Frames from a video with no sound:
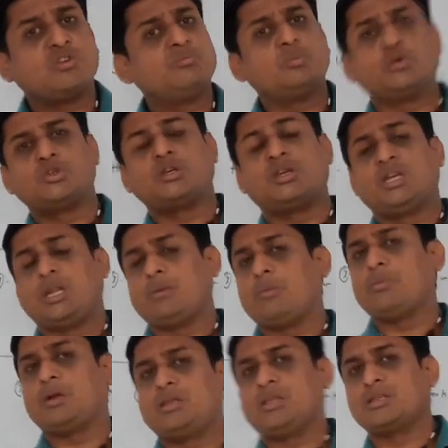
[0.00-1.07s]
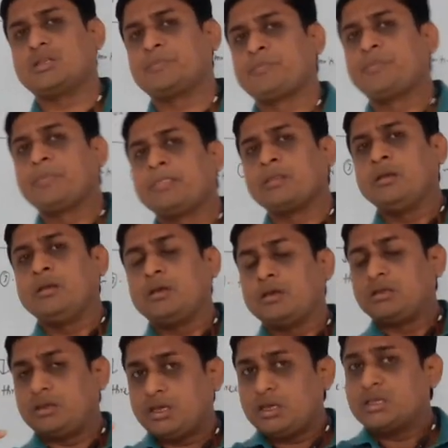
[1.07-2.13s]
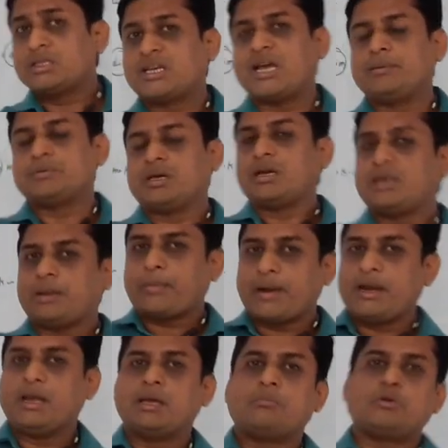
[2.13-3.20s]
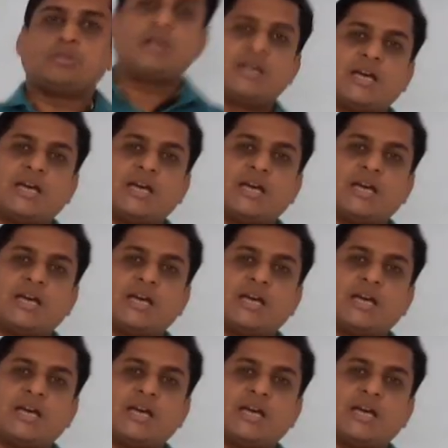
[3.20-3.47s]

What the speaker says: of motion. Remember this. These types are depending upon the